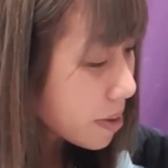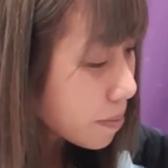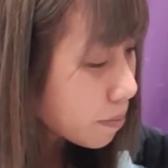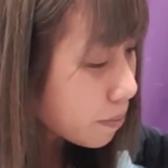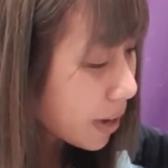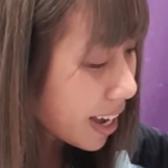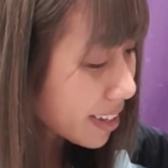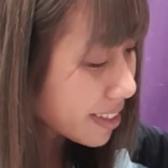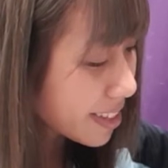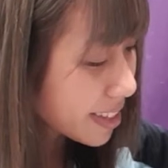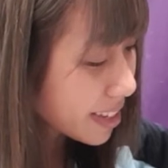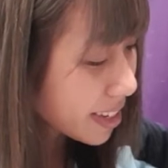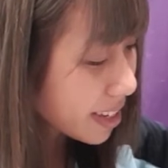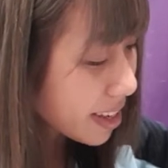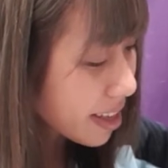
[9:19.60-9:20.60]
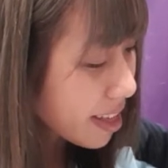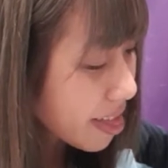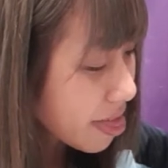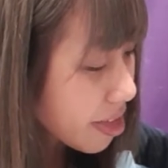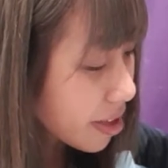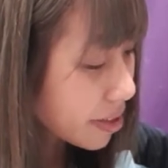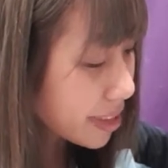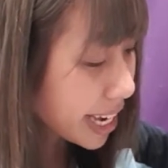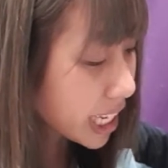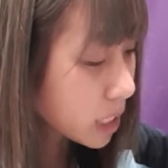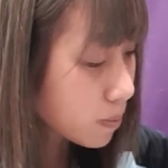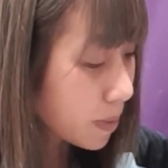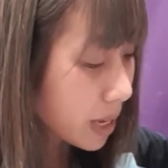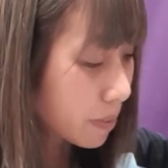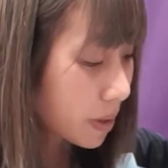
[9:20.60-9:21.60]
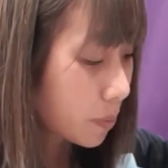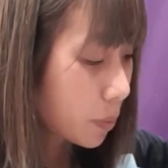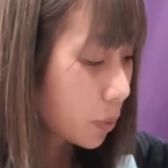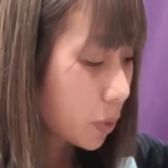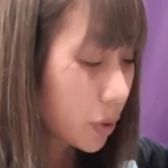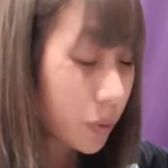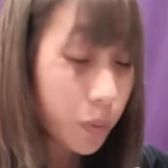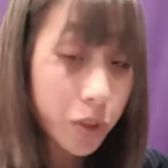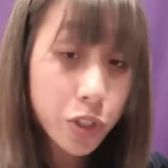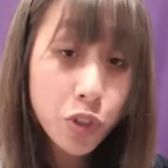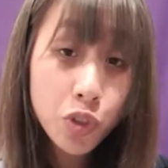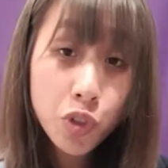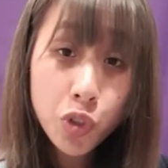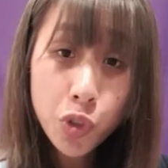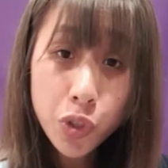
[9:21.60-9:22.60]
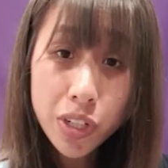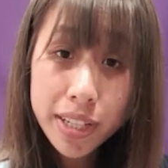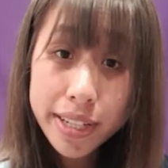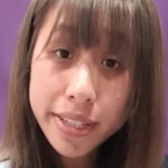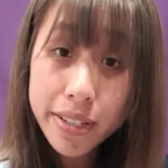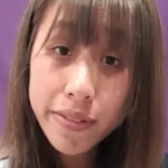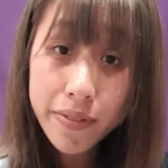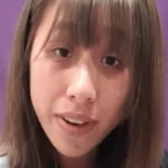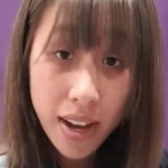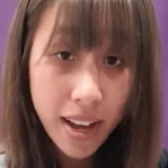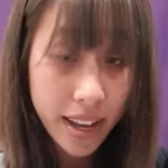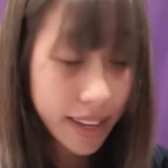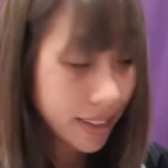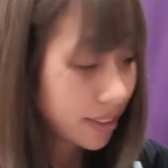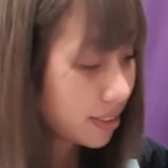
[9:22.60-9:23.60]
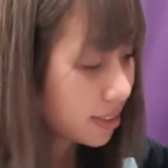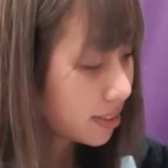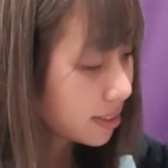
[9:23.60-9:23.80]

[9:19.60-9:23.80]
But the next baby born was truly divine.